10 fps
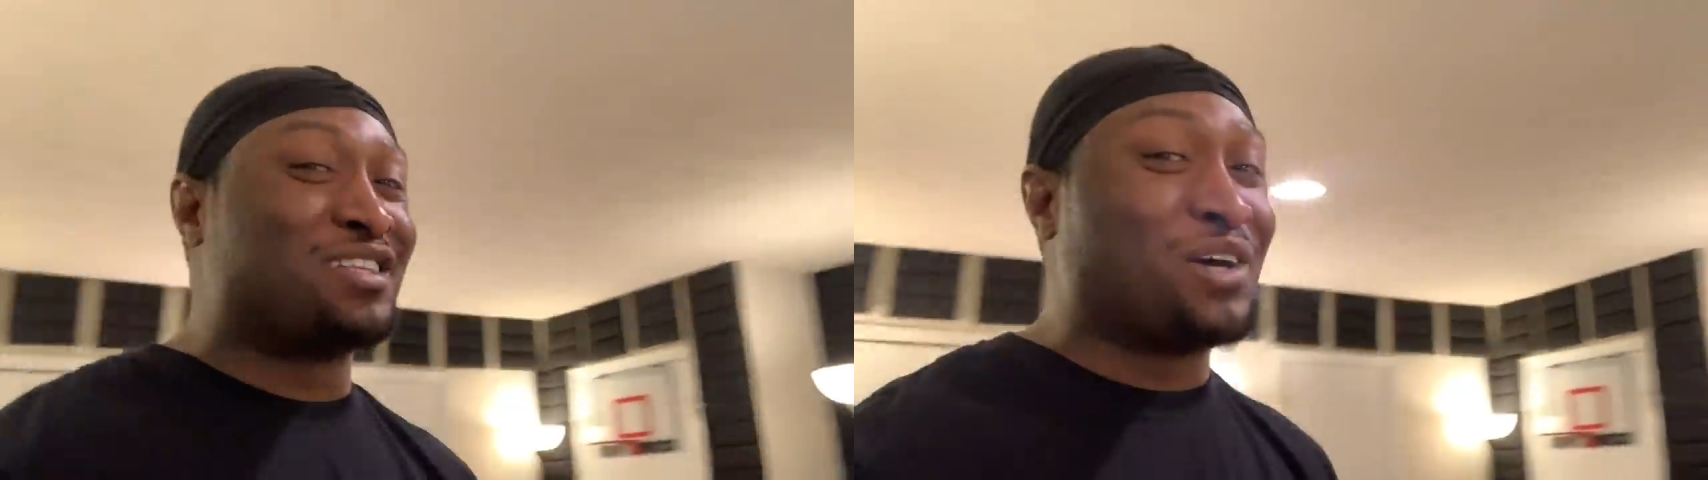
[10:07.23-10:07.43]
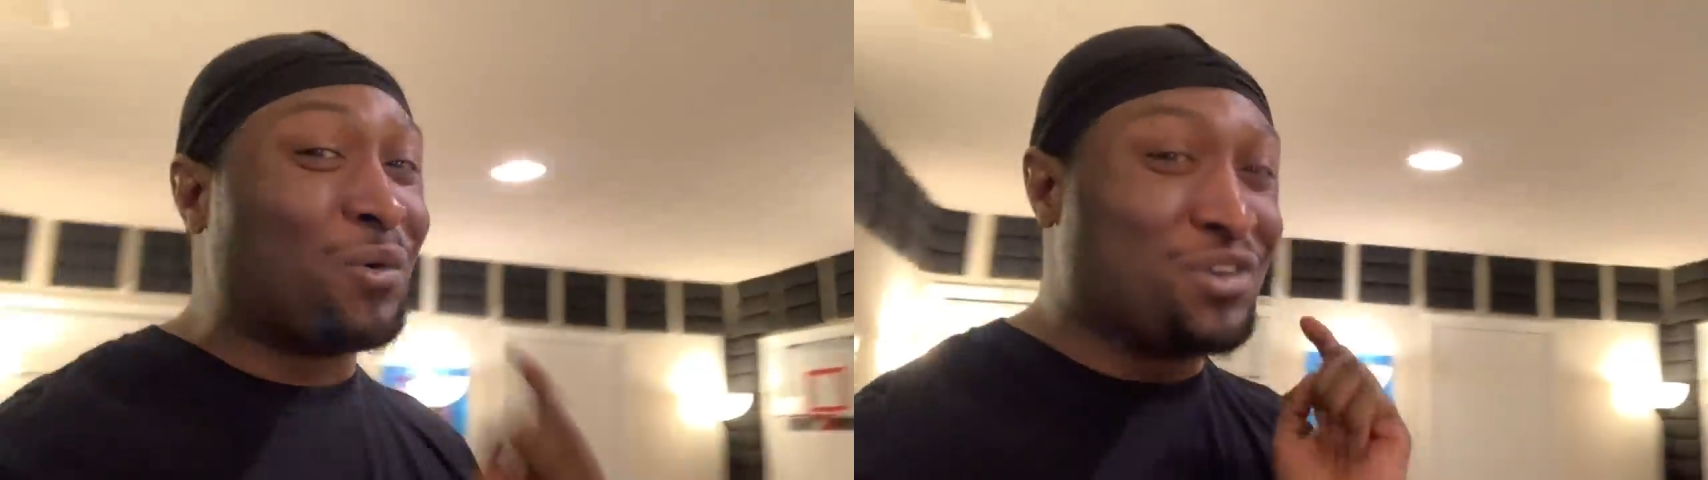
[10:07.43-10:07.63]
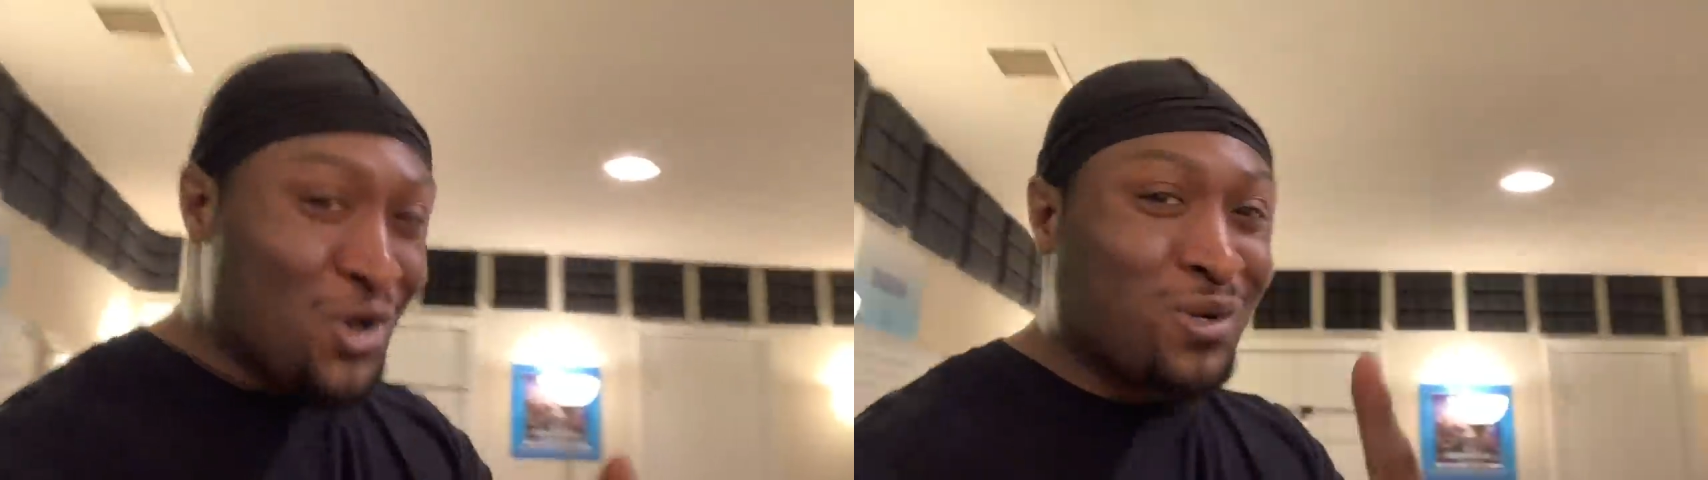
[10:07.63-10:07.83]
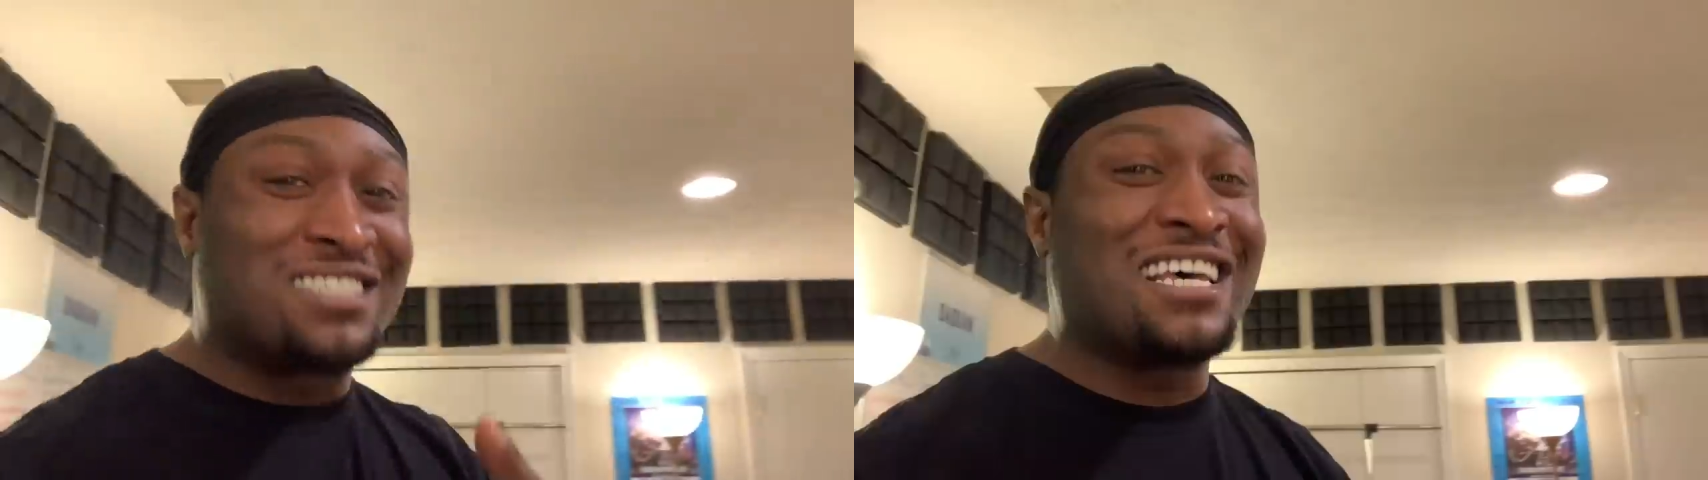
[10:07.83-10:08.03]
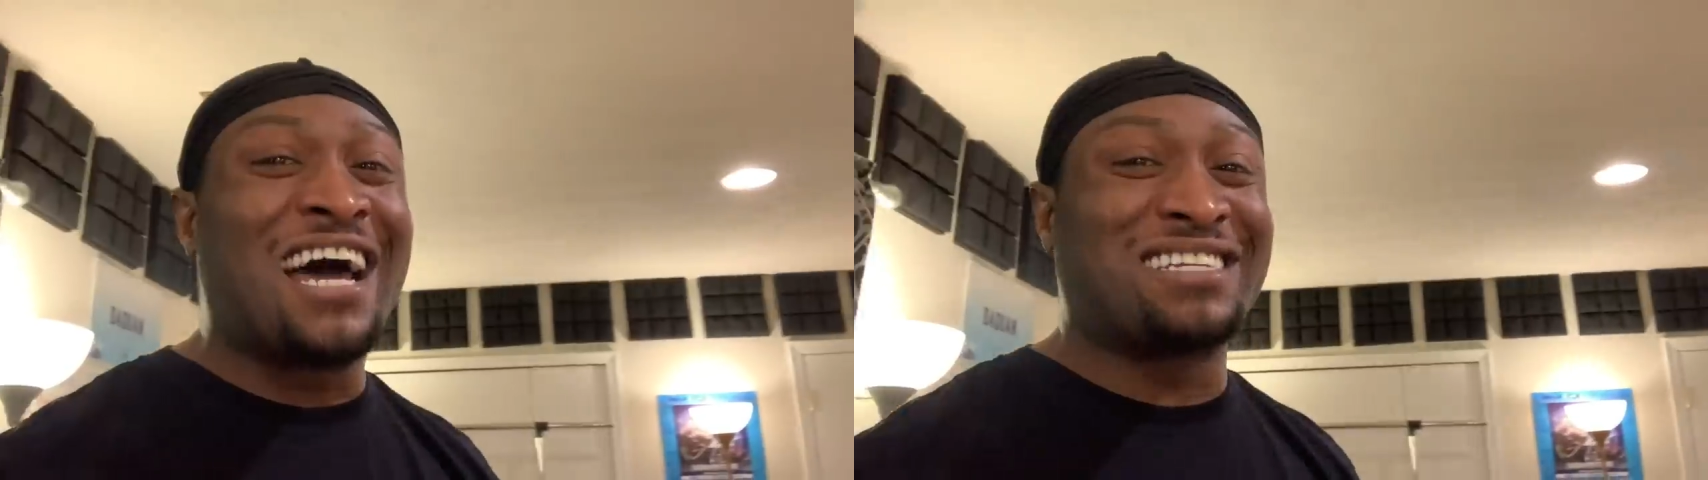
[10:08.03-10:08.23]
until you
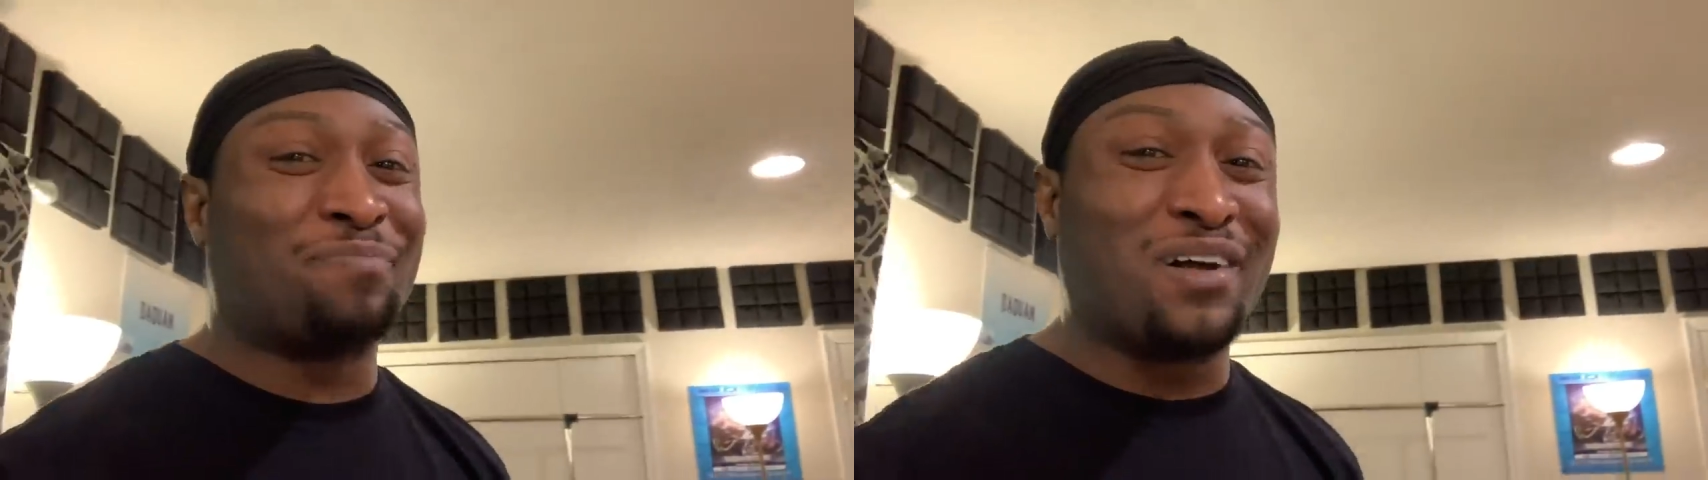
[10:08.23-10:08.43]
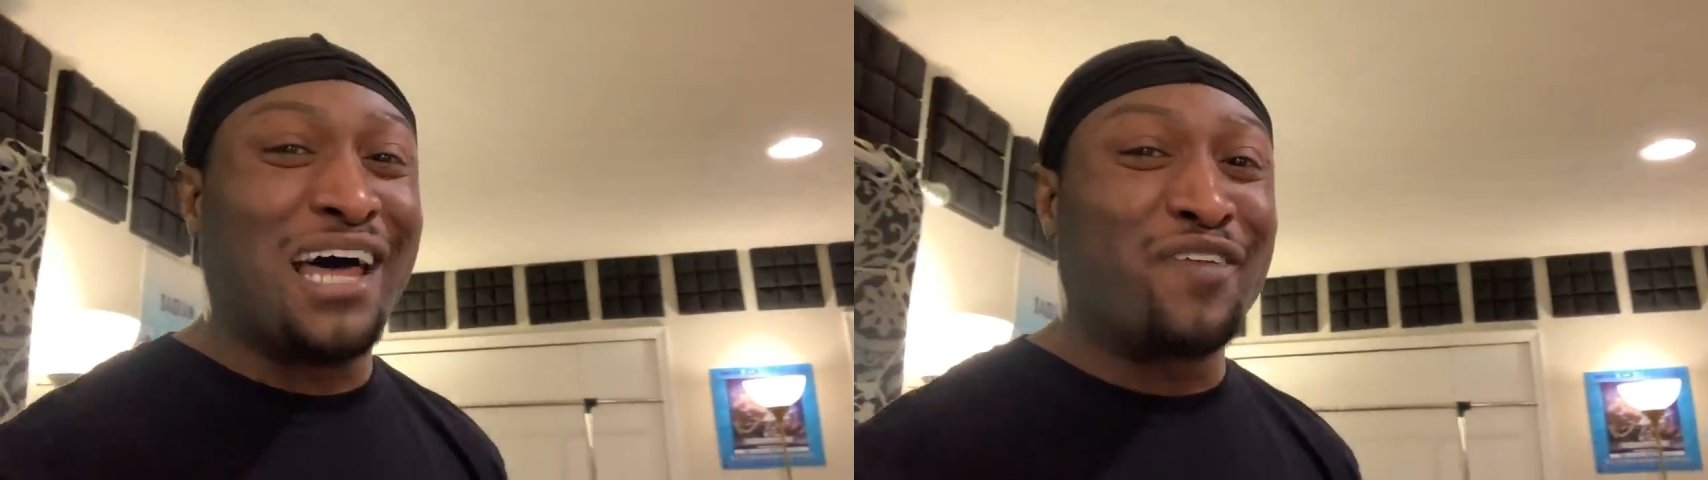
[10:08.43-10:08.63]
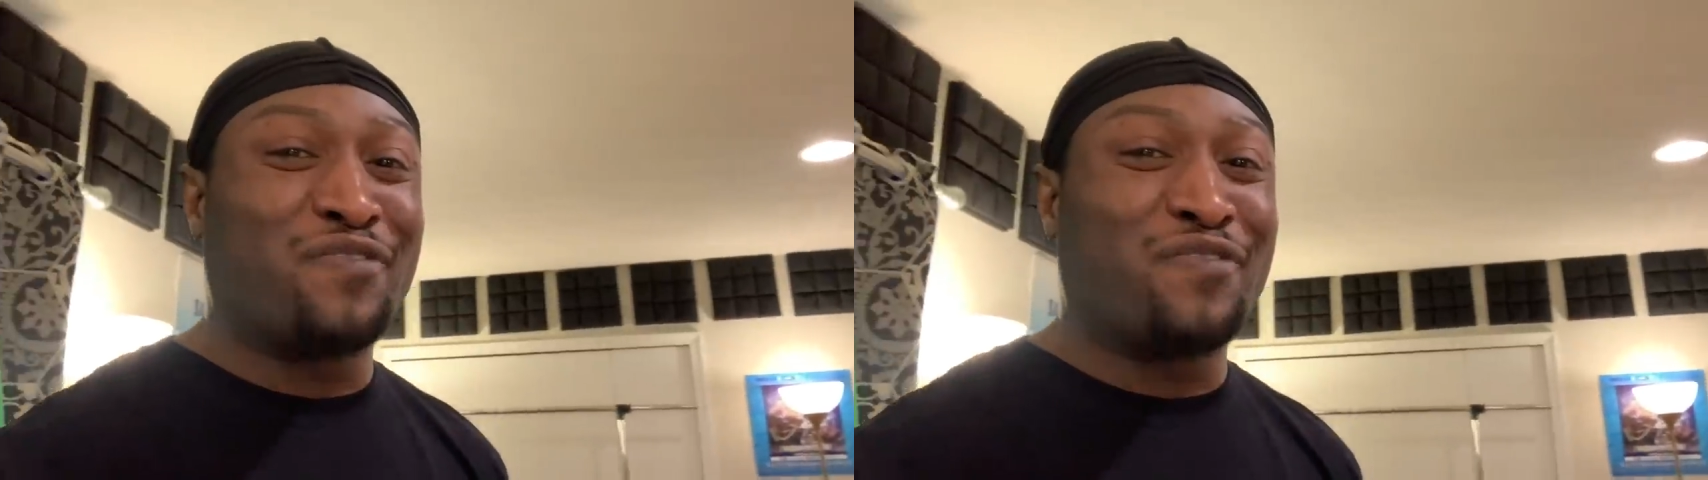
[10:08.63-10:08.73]
decided to pull out a